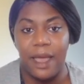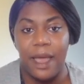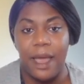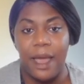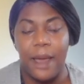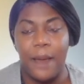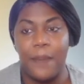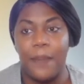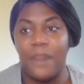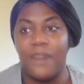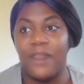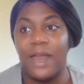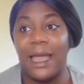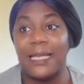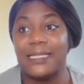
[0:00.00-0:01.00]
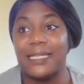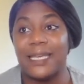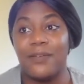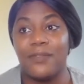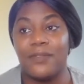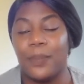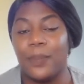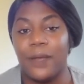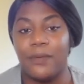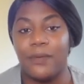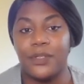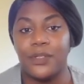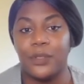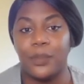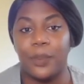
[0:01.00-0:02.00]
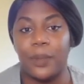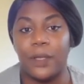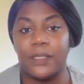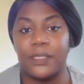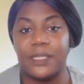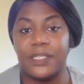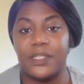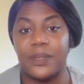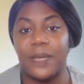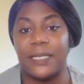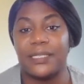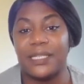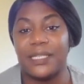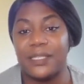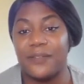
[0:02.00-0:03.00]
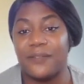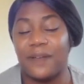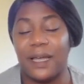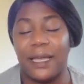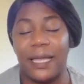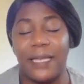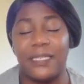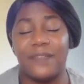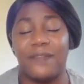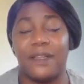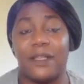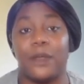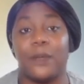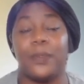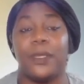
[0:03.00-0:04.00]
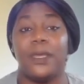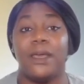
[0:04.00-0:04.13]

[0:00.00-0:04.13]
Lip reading: And the idea of the peering toolbox is to identify and develop